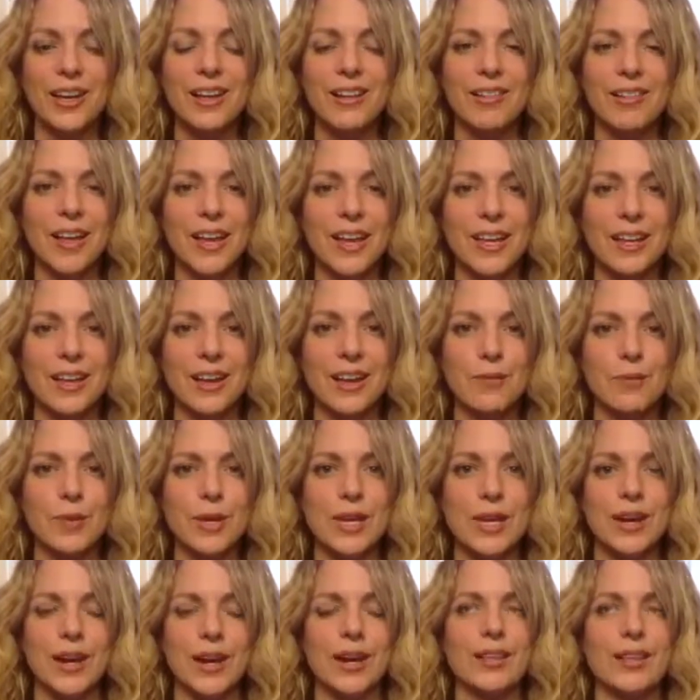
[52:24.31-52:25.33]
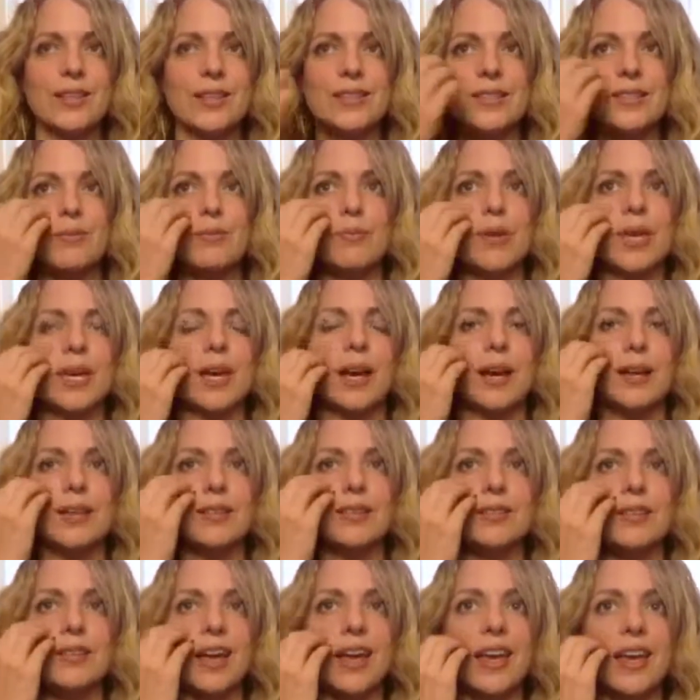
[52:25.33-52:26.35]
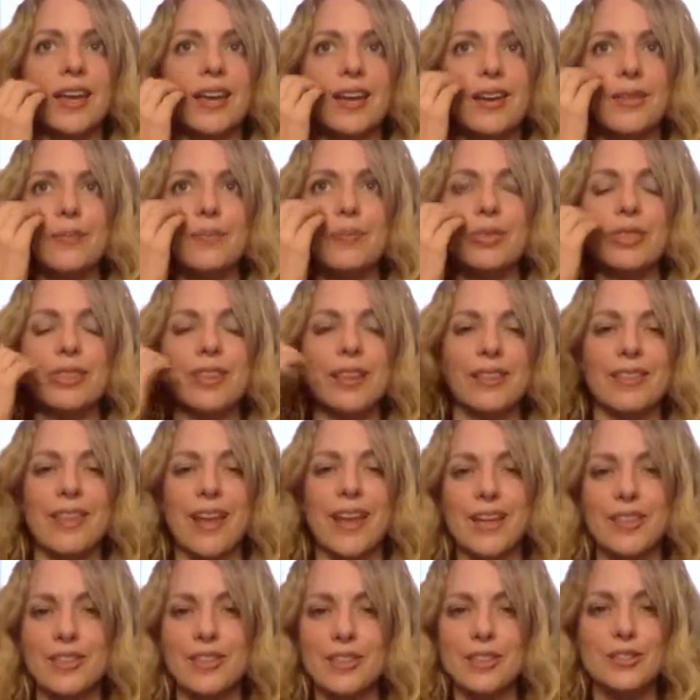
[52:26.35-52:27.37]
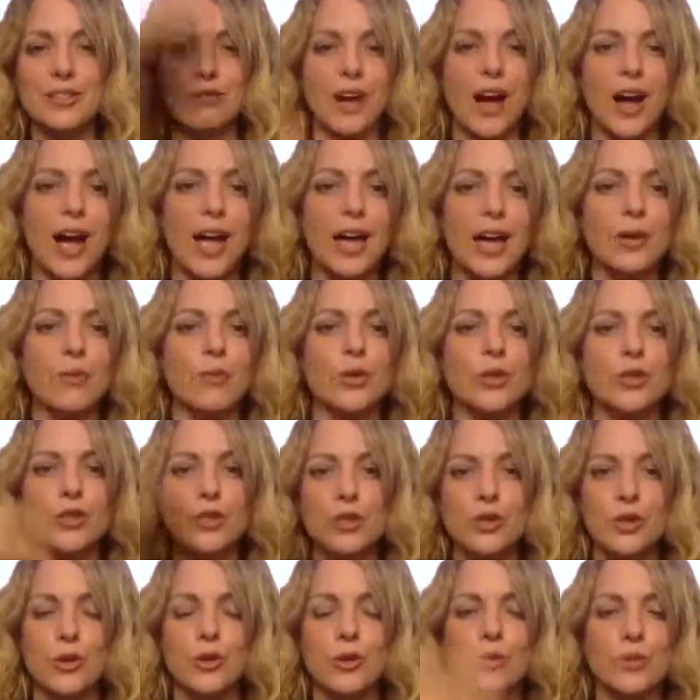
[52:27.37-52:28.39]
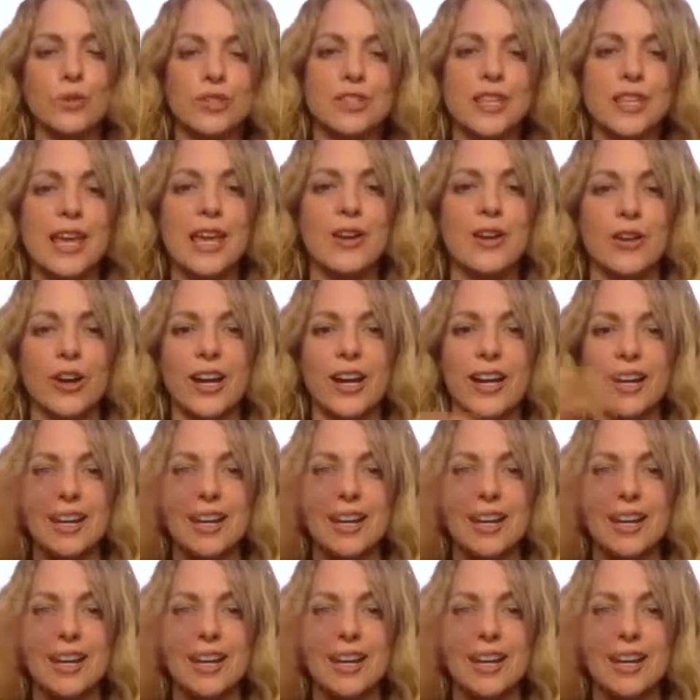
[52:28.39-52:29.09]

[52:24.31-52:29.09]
Like, because like the divine was so sacred,